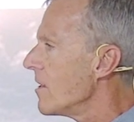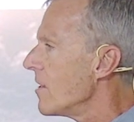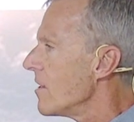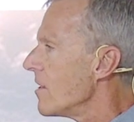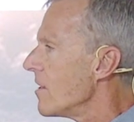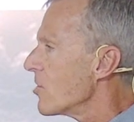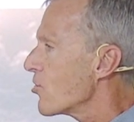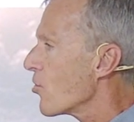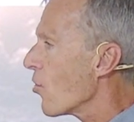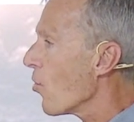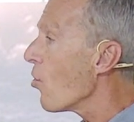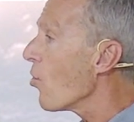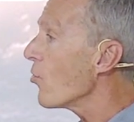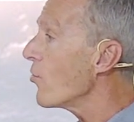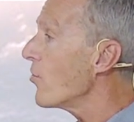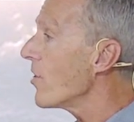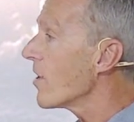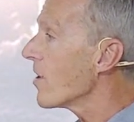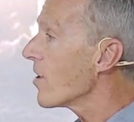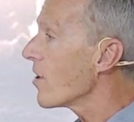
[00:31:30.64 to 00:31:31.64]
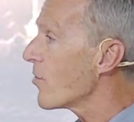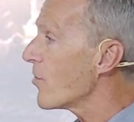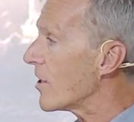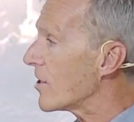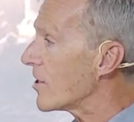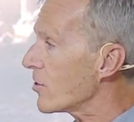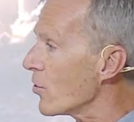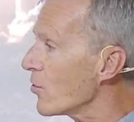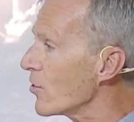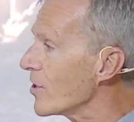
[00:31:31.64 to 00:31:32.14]
told the
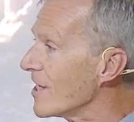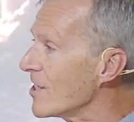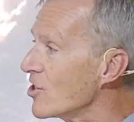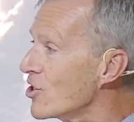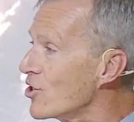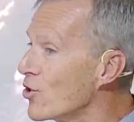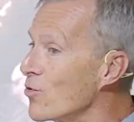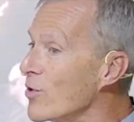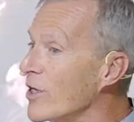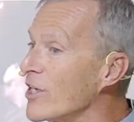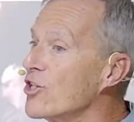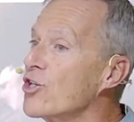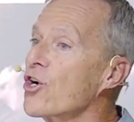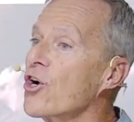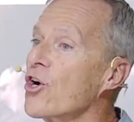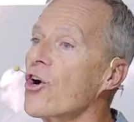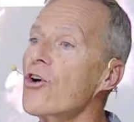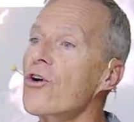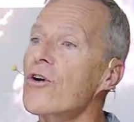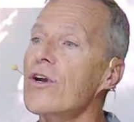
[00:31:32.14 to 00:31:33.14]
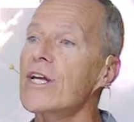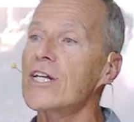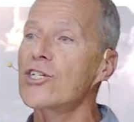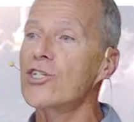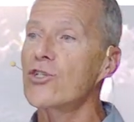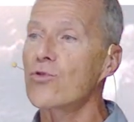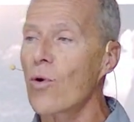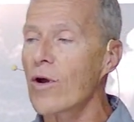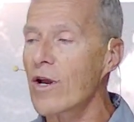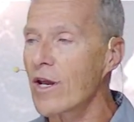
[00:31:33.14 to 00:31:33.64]
Thessalonians to
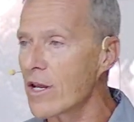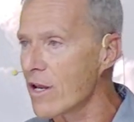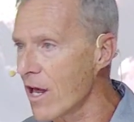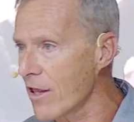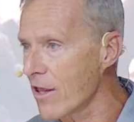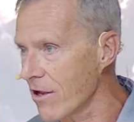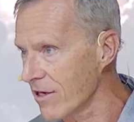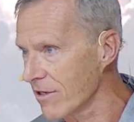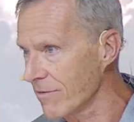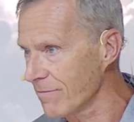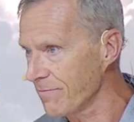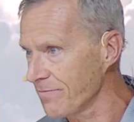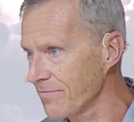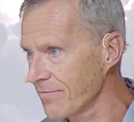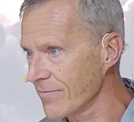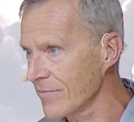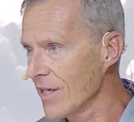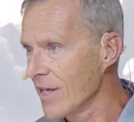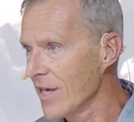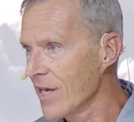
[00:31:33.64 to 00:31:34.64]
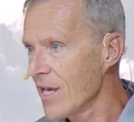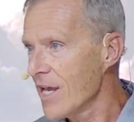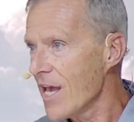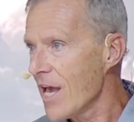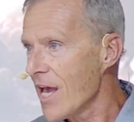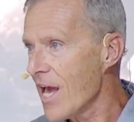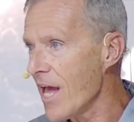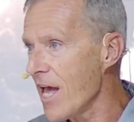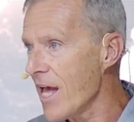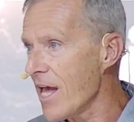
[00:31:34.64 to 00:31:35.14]
encourage one another.
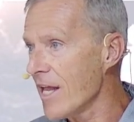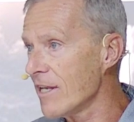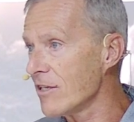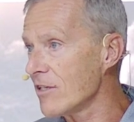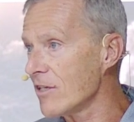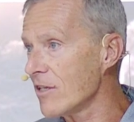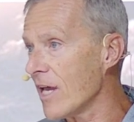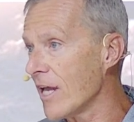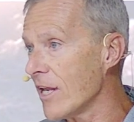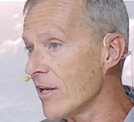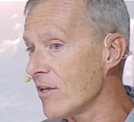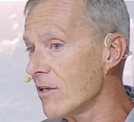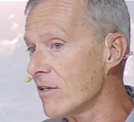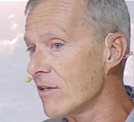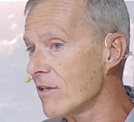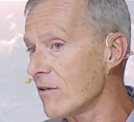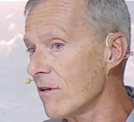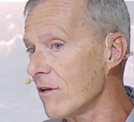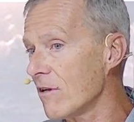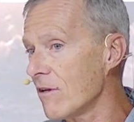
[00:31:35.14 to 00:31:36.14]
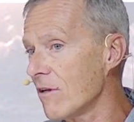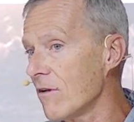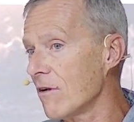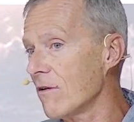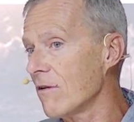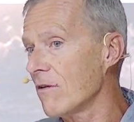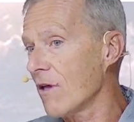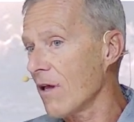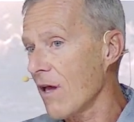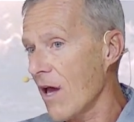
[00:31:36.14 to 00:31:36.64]
And, and
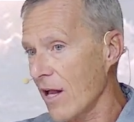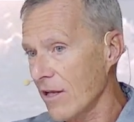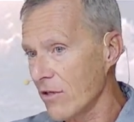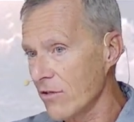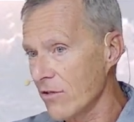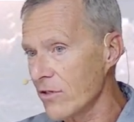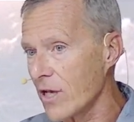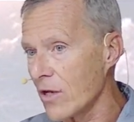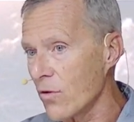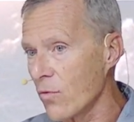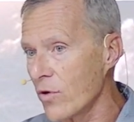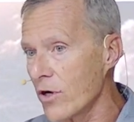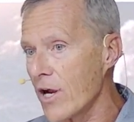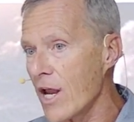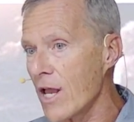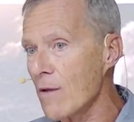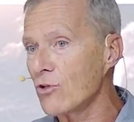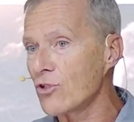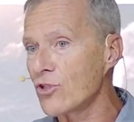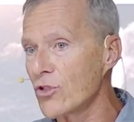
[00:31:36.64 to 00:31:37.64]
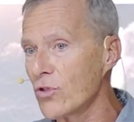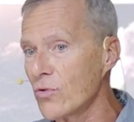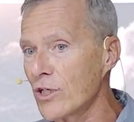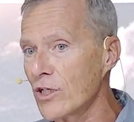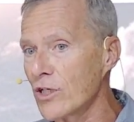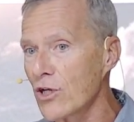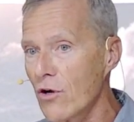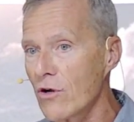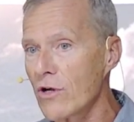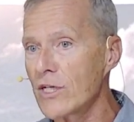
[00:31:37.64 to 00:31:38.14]
hallelujah, we're able to
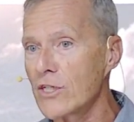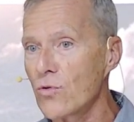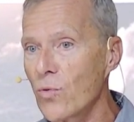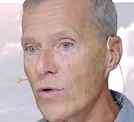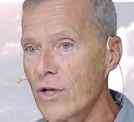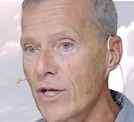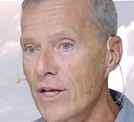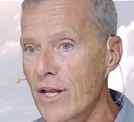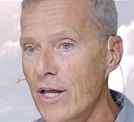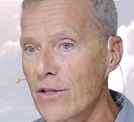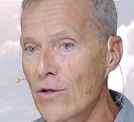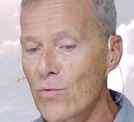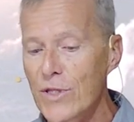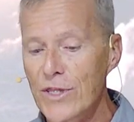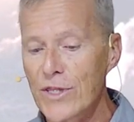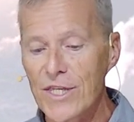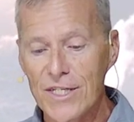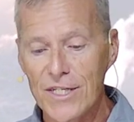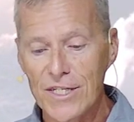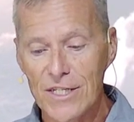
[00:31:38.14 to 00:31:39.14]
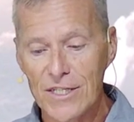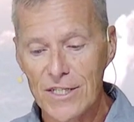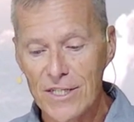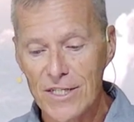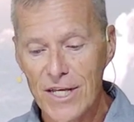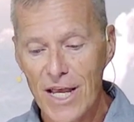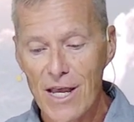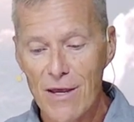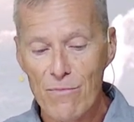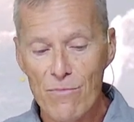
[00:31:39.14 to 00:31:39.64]
encourage one another with this
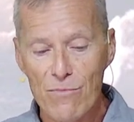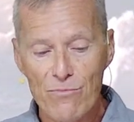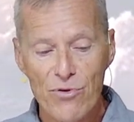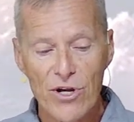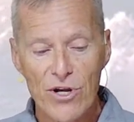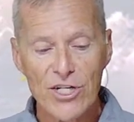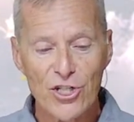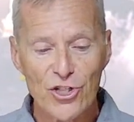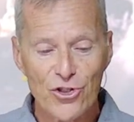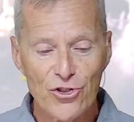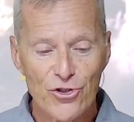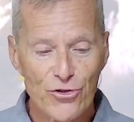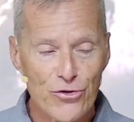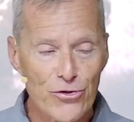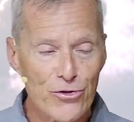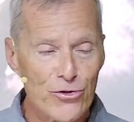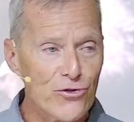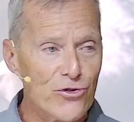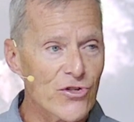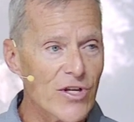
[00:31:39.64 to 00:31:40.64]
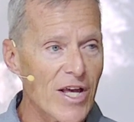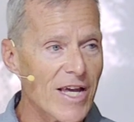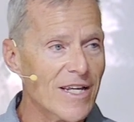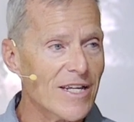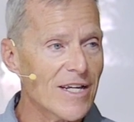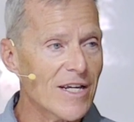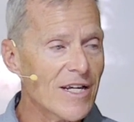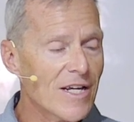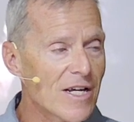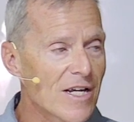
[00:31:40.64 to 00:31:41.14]
same precious truths that
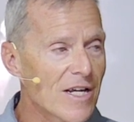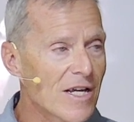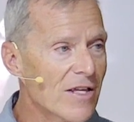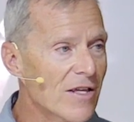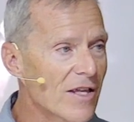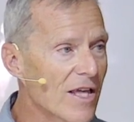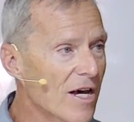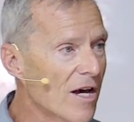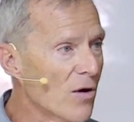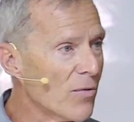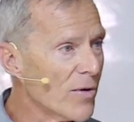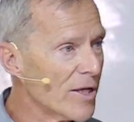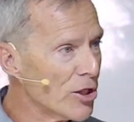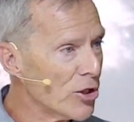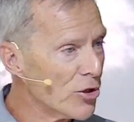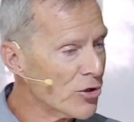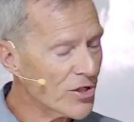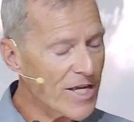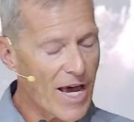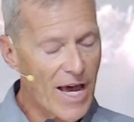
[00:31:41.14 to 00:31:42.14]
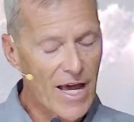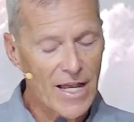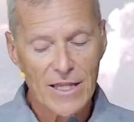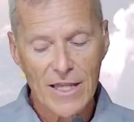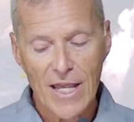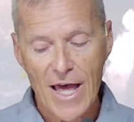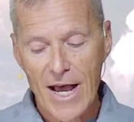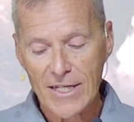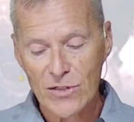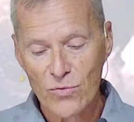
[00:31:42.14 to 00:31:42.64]
uh, we looked at
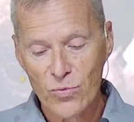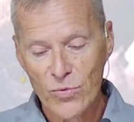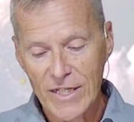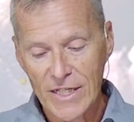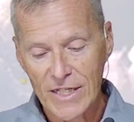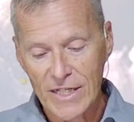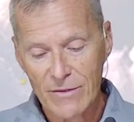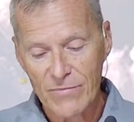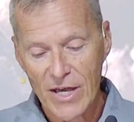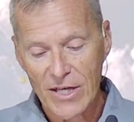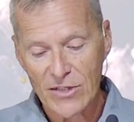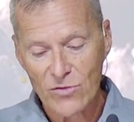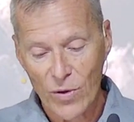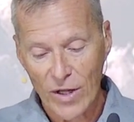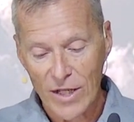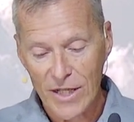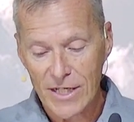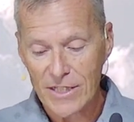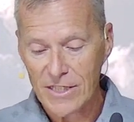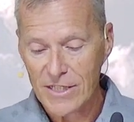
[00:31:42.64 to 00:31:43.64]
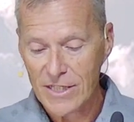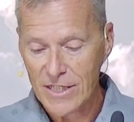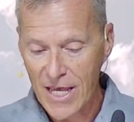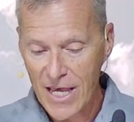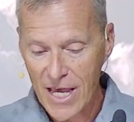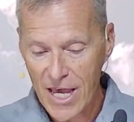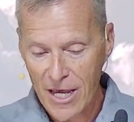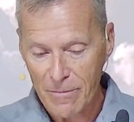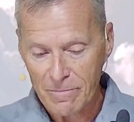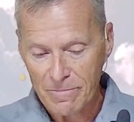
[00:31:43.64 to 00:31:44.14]
last week as well as
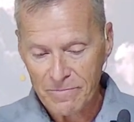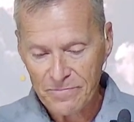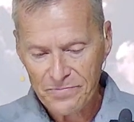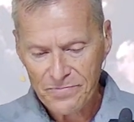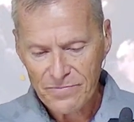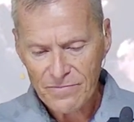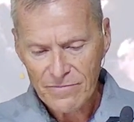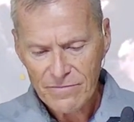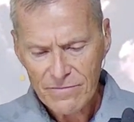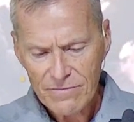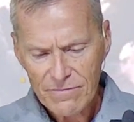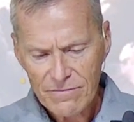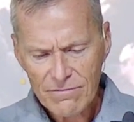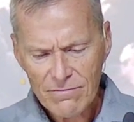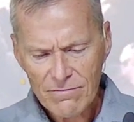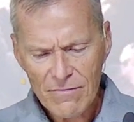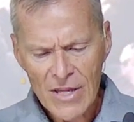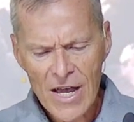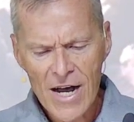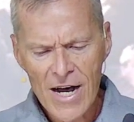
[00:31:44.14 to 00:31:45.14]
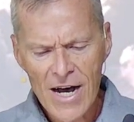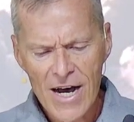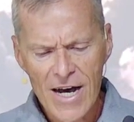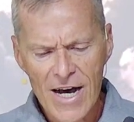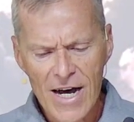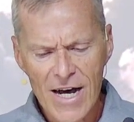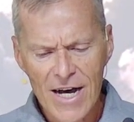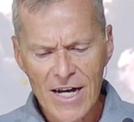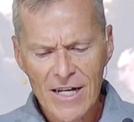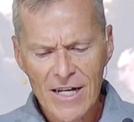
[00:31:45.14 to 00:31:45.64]
today. Uh,